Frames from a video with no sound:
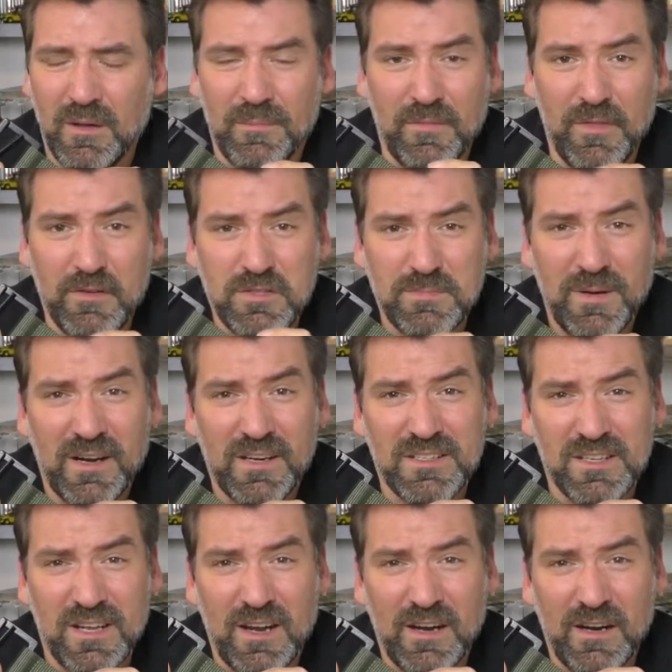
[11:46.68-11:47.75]
Those
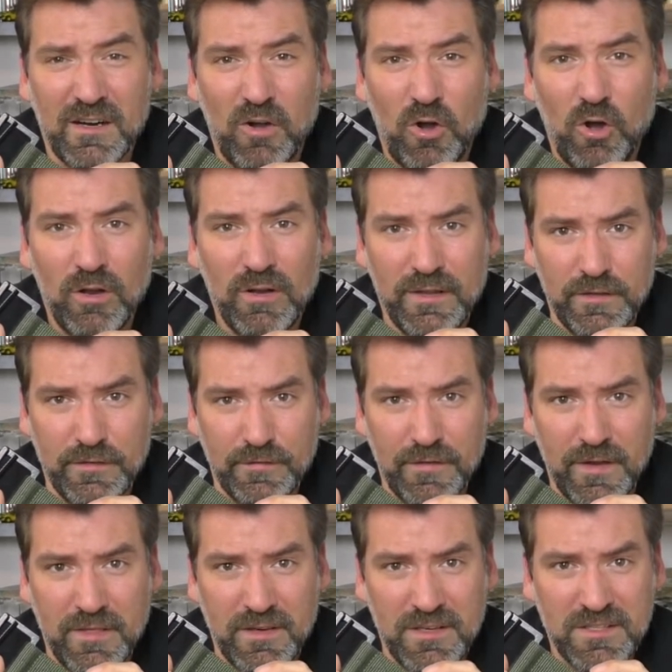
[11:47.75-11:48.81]
parts are olive
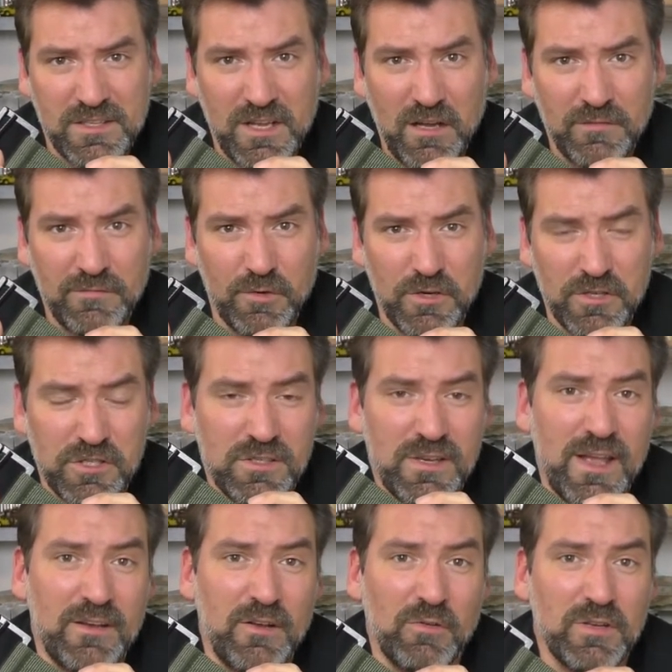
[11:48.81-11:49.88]
in the discount version,
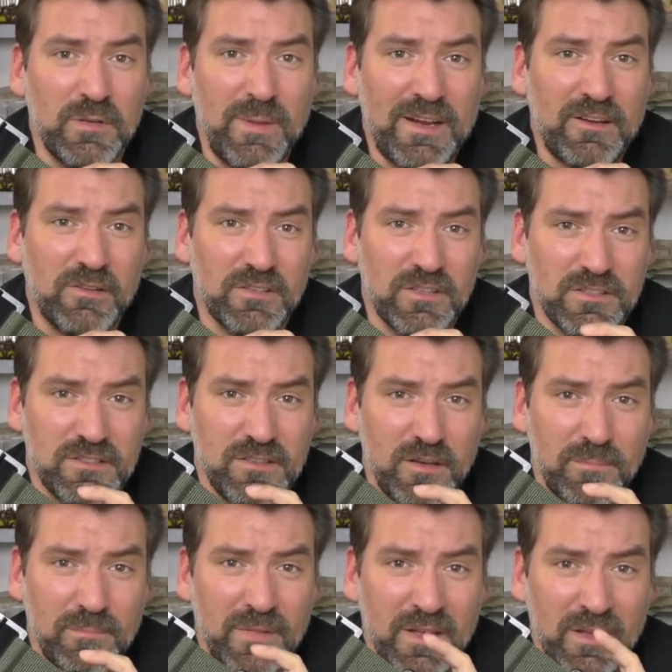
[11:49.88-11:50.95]
and only Black Hawk does
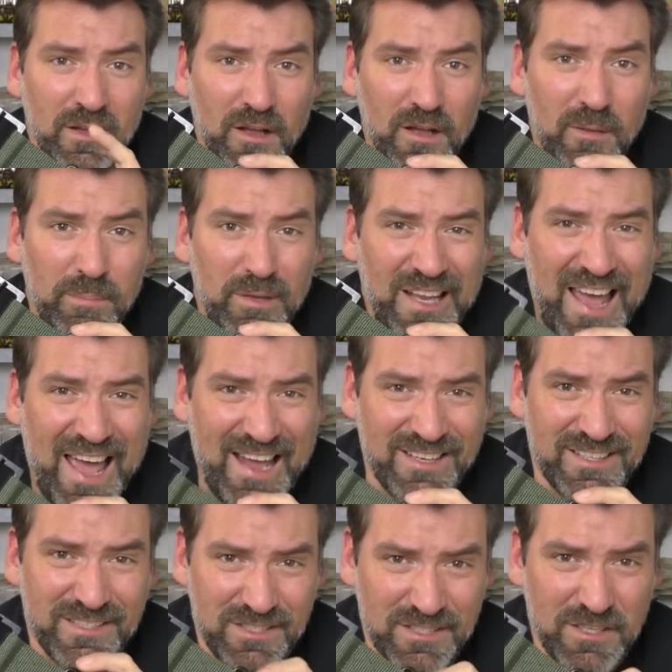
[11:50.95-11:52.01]
them
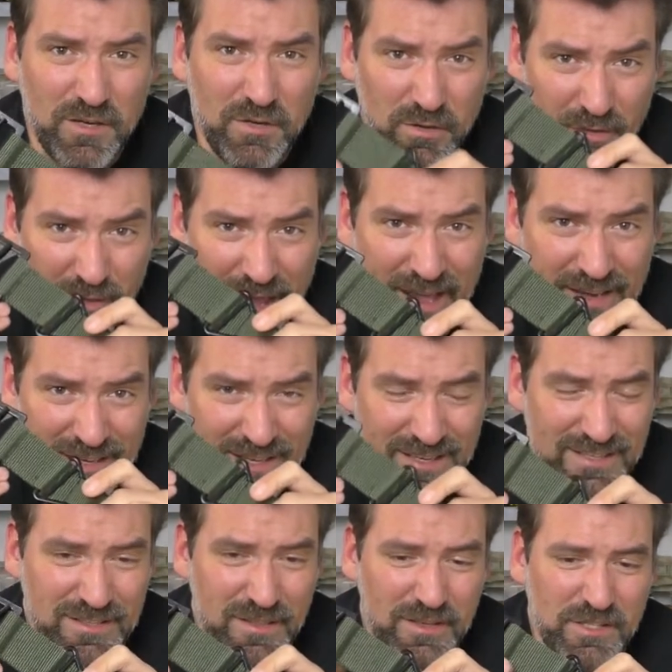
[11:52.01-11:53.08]
black. So that
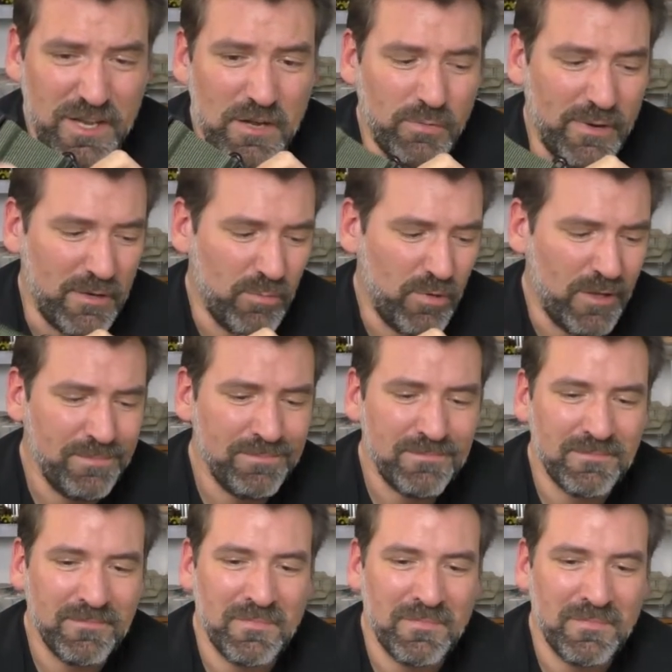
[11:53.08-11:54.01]
is the genuine one.